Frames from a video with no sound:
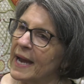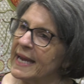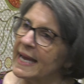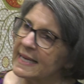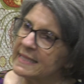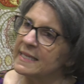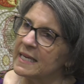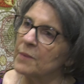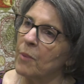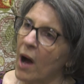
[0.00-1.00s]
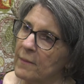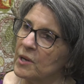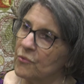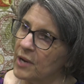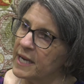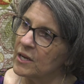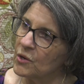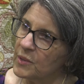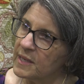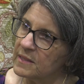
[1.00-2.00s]
by antique pomegranate
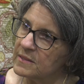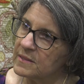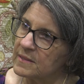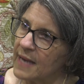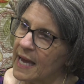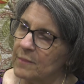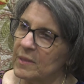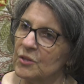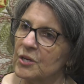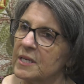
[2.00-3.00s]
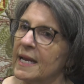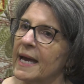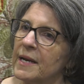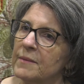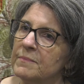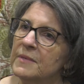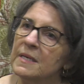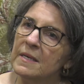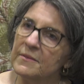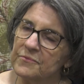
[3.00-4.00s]
quilts. I had been looking at them
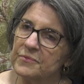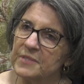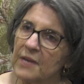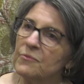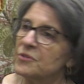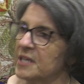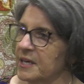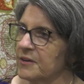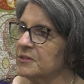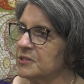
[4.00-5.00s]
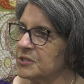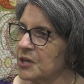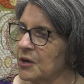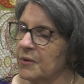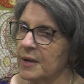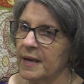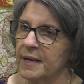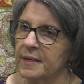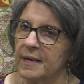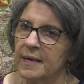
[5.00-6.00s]
several years, you know,
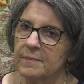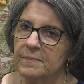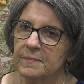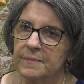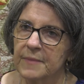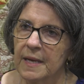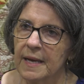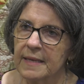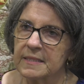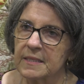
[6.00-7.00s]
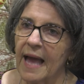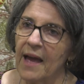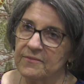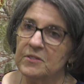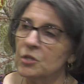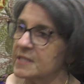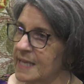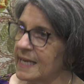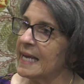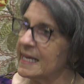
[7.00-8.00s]
and have looked
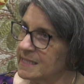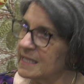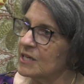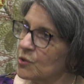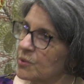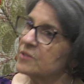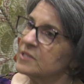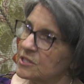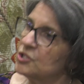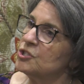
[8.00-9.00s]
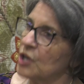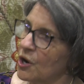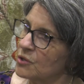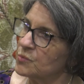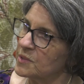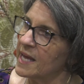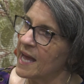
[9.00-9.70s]
at antique quilts in shows when they